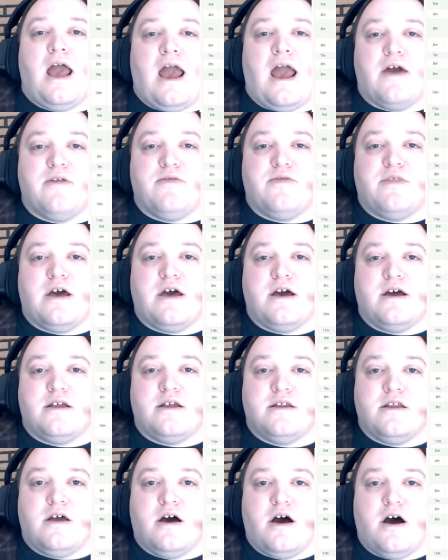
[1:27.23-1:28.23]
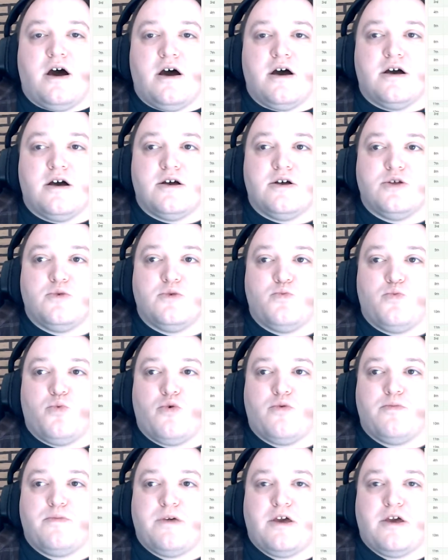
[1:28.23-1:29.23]
And then
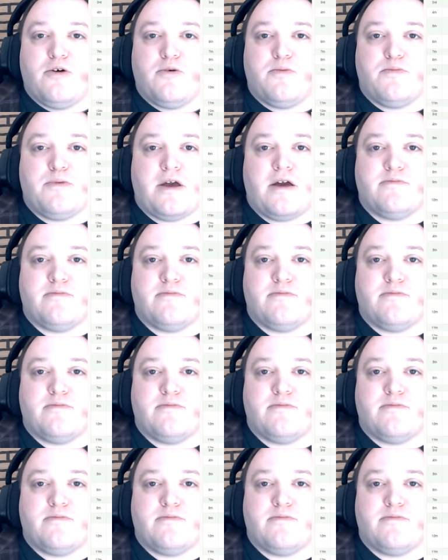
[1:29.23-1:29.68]
you'll be